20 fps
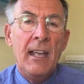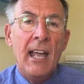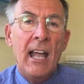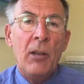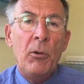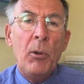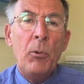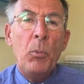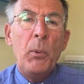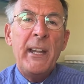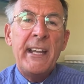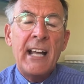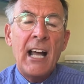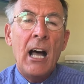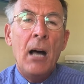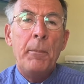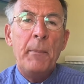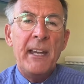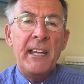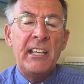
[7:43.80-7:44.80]
And when we
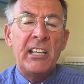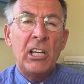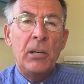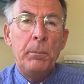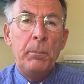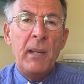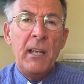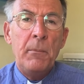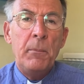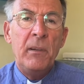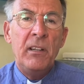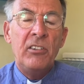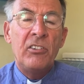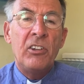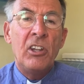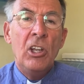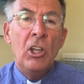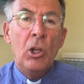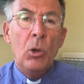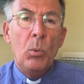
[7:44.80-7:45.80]
come in commitment,
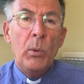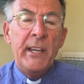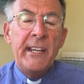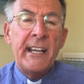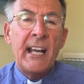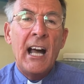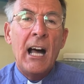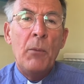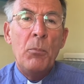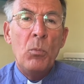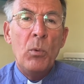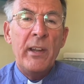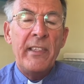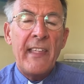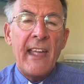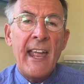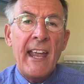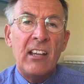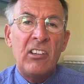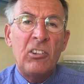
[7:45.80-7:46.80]
we come with
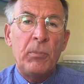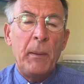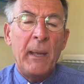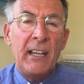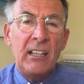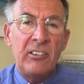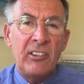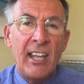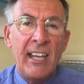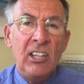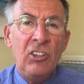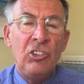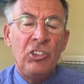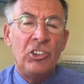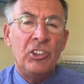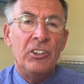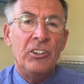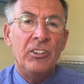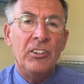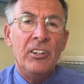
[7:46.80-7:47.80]

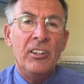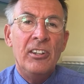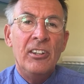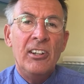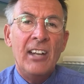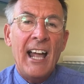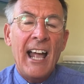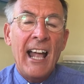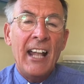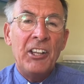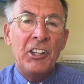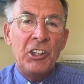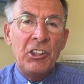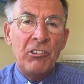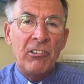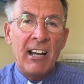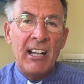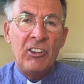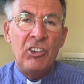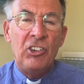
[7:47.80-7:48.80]
expectation and
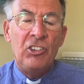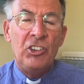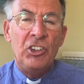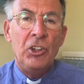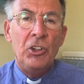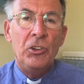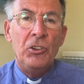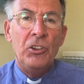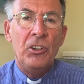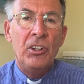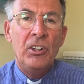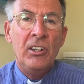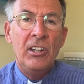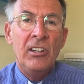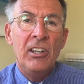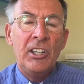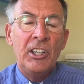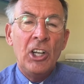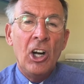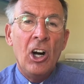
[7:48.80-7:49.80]
gratitude.
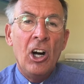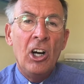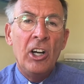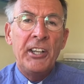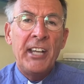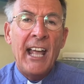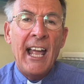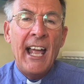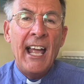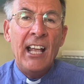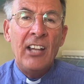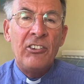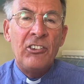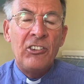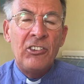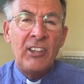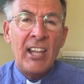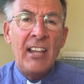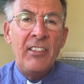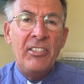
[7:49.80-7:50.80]
God has
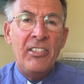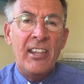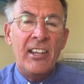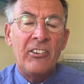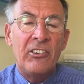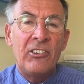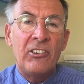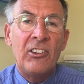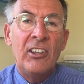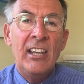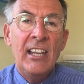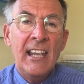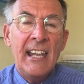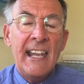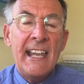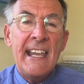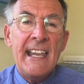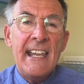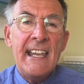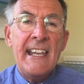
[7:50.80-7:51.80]
said this.
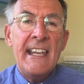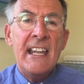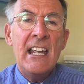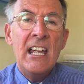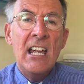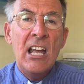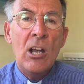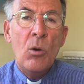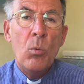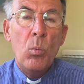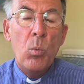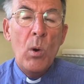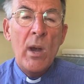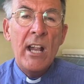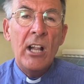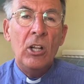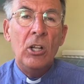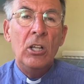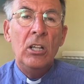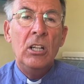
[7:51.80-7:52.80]
He
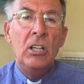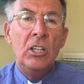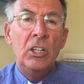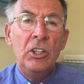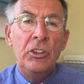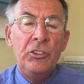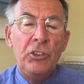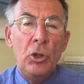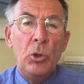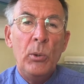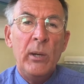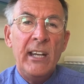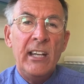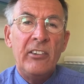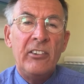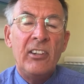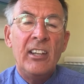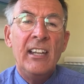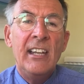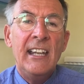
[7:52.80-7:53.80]
will do
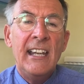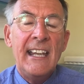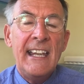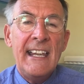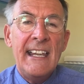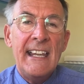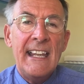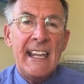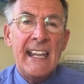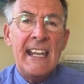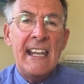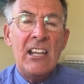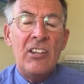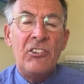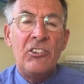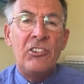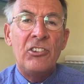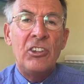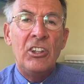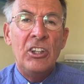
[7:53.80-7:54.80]
it. He
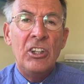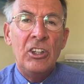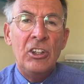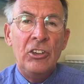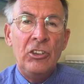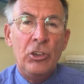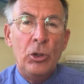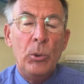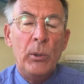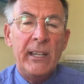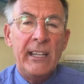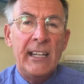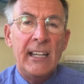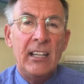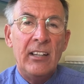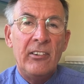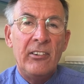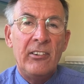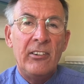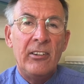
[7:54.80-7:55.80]
is doing
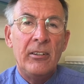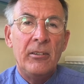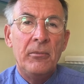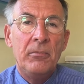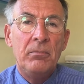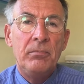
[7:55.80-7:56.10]
it.